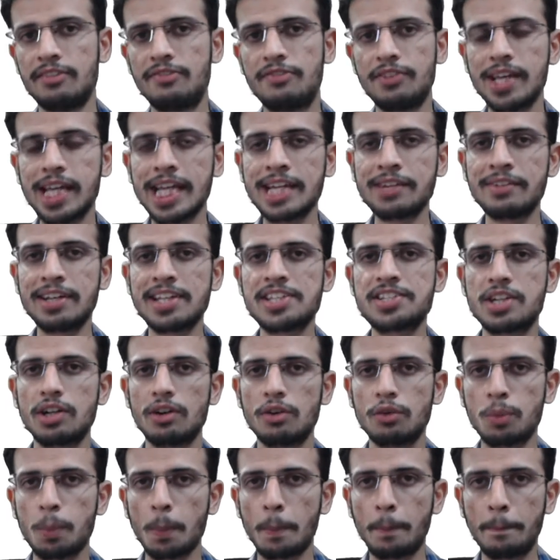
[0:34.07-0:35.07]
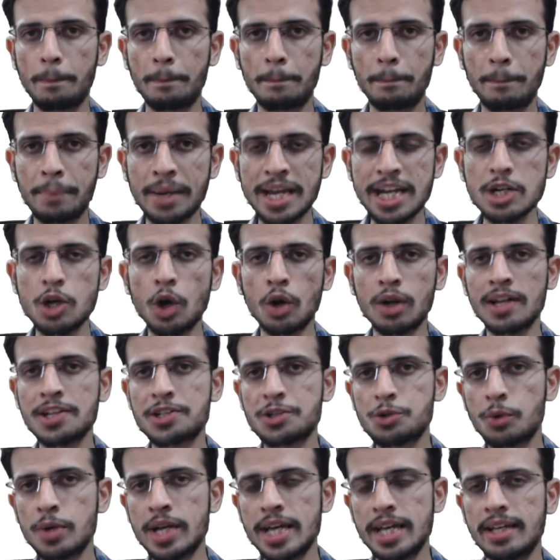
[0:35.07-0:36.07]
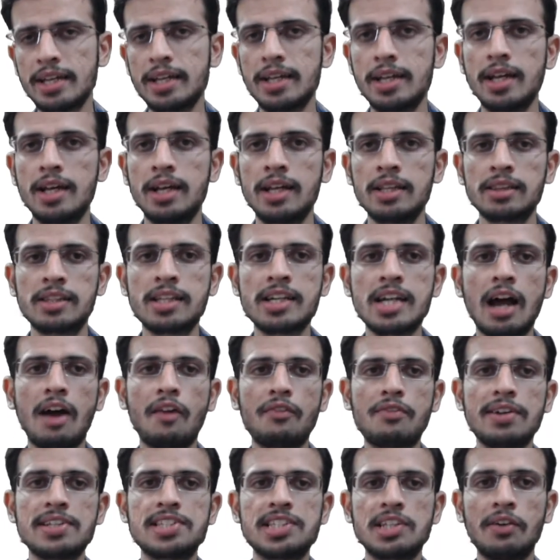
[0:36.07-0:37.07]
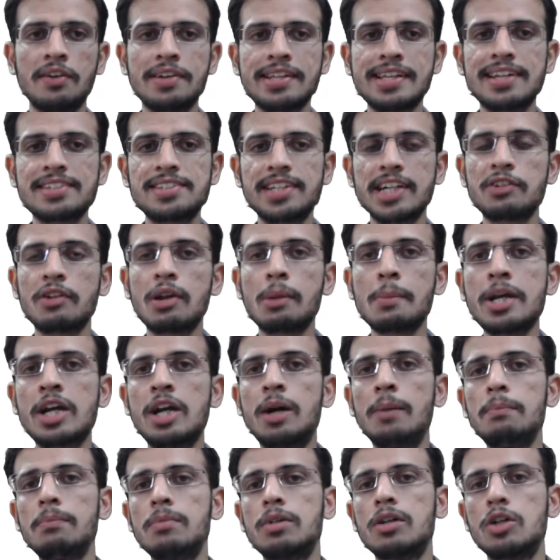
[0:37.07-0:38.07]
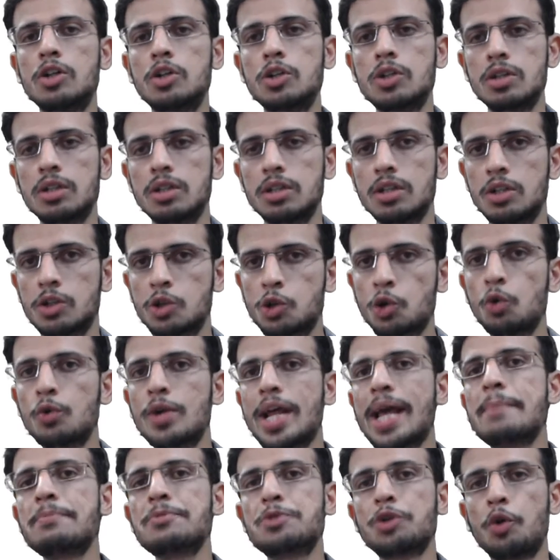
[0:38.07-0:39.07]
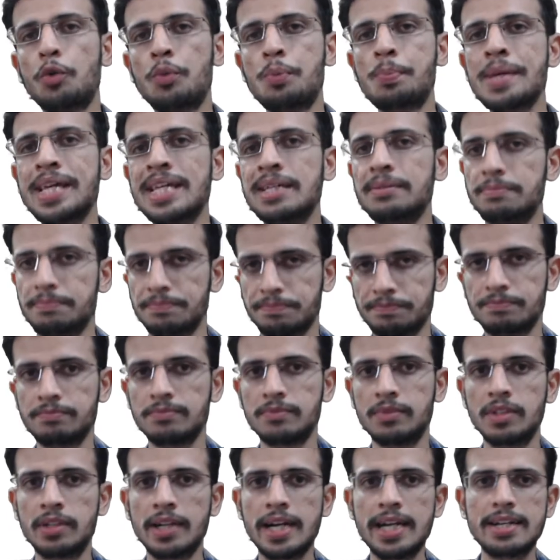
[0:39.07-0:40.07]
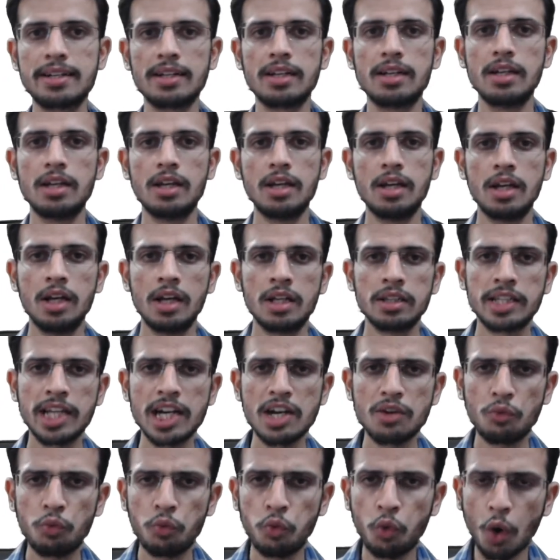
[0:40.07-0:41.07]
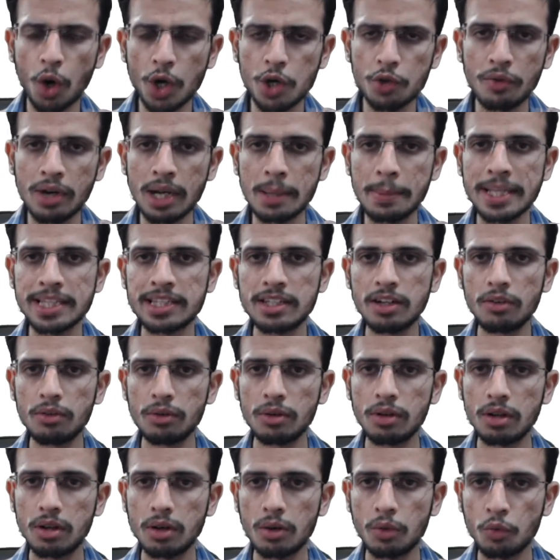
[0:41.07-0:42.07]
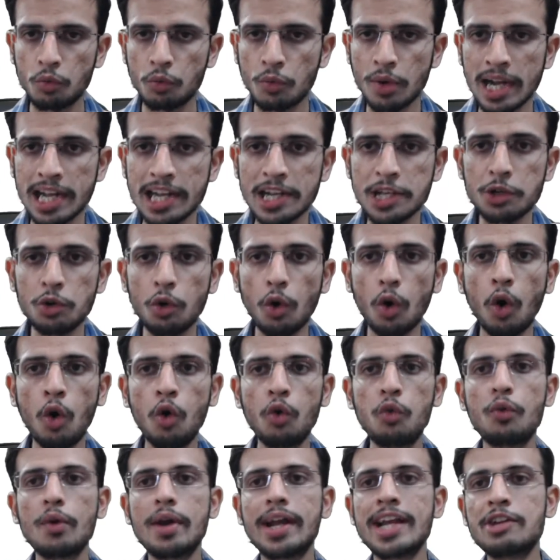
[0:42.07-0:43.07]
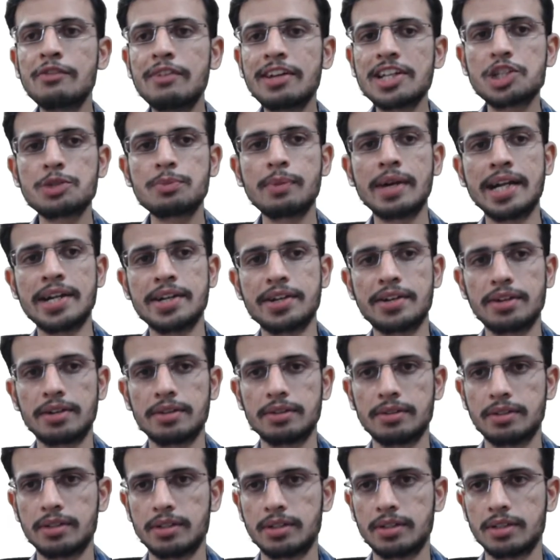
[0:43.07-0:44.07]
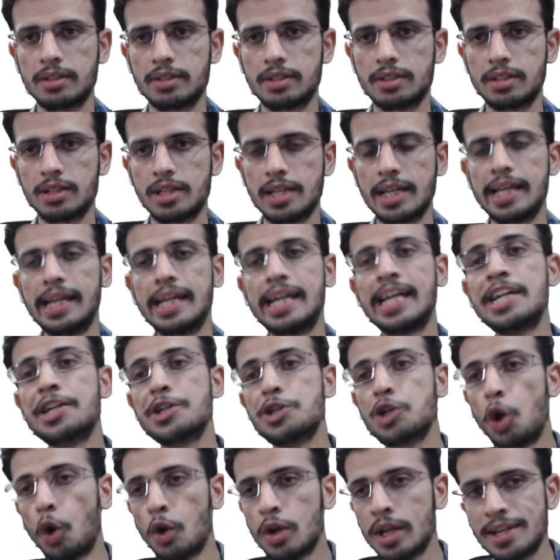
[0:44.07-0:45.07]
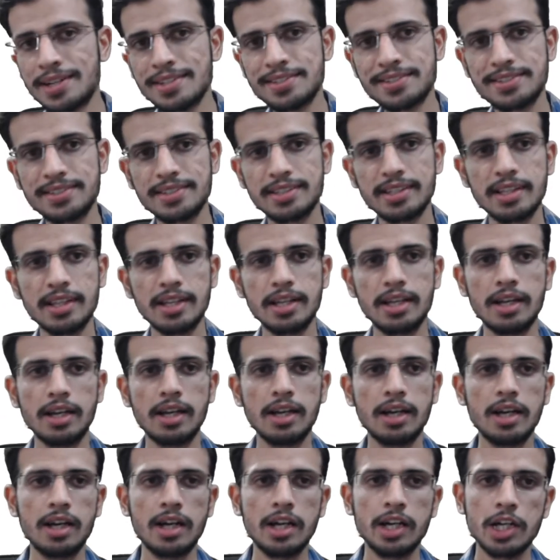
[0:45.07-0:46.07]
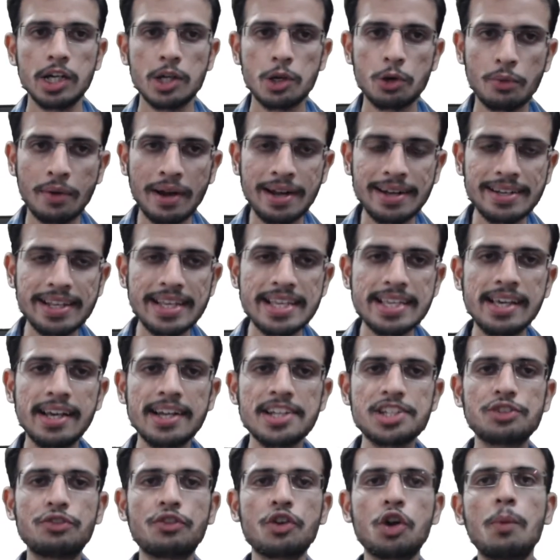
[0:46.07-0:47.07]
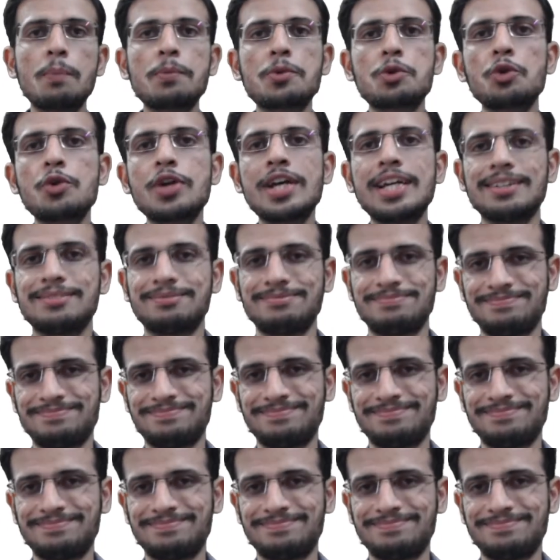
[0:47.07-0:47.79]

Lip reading: If we invest P dollars today, then after 7 years it will become 2 times of P, right? Then what will be the value of investment in dollars 20 years from today?